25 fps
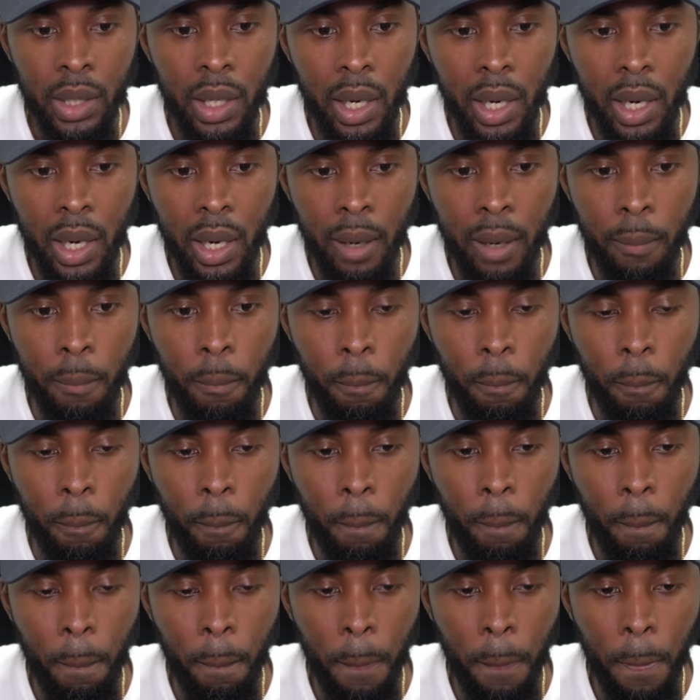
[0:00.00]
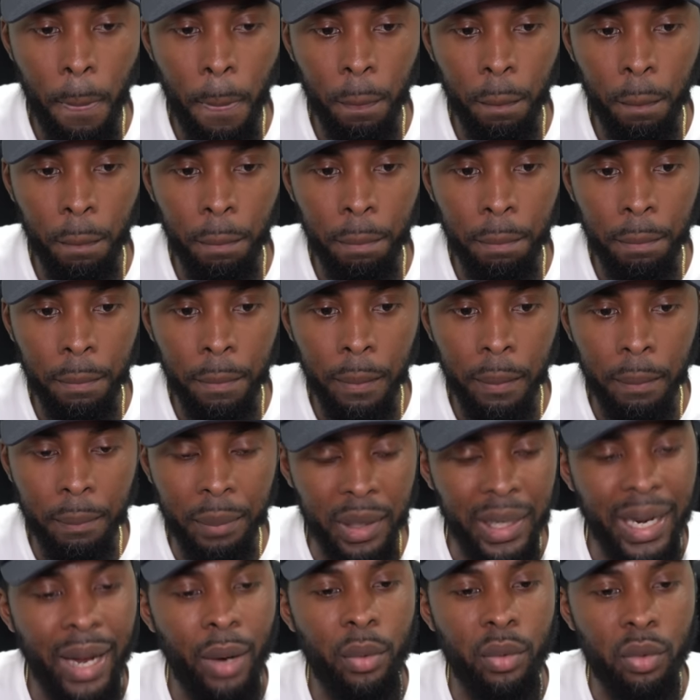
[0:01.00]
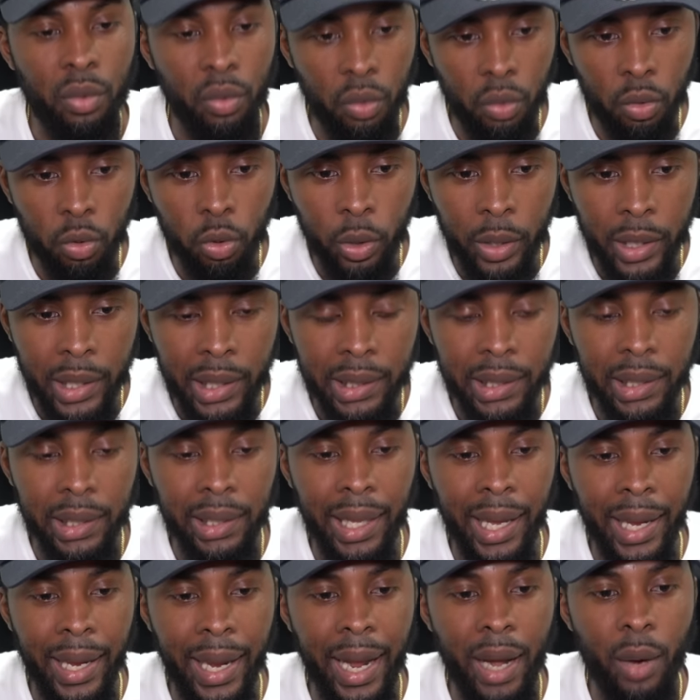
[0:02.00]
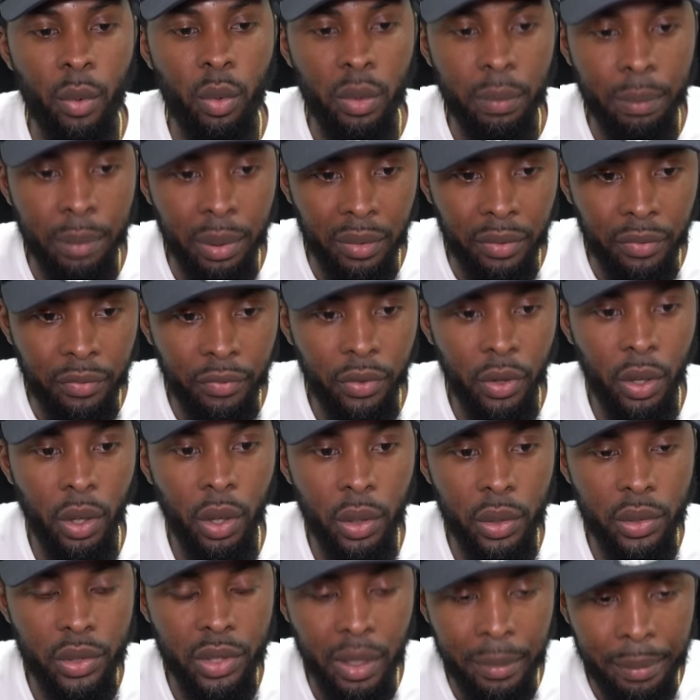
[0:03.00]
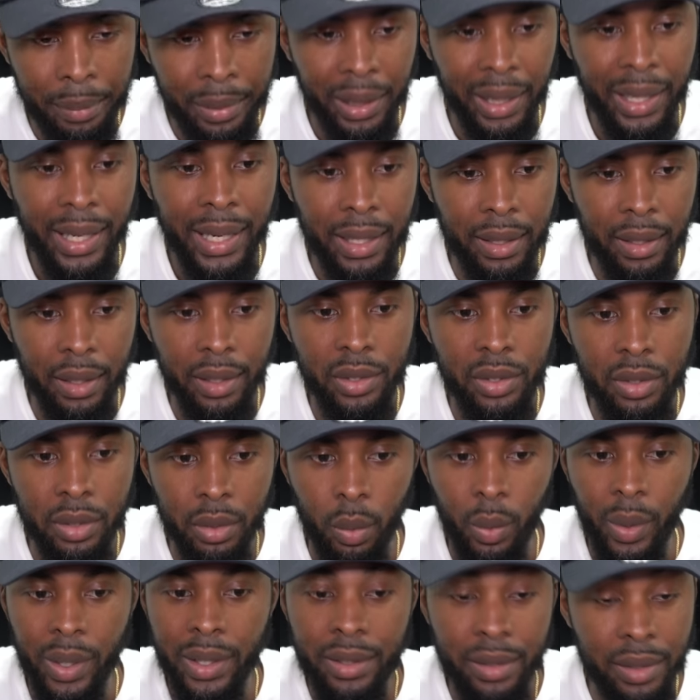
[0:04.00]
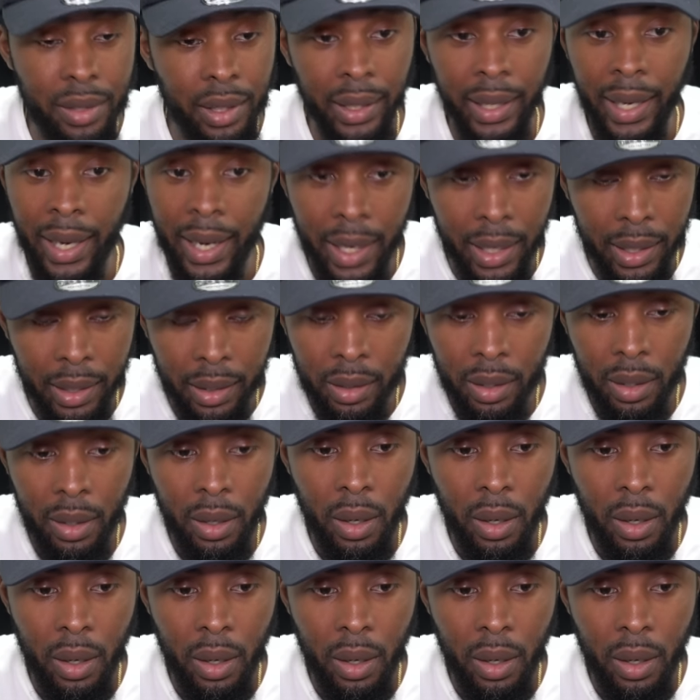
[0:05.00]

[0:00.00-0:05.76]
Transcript: Um, but I would really like, I would prefer to play this once again,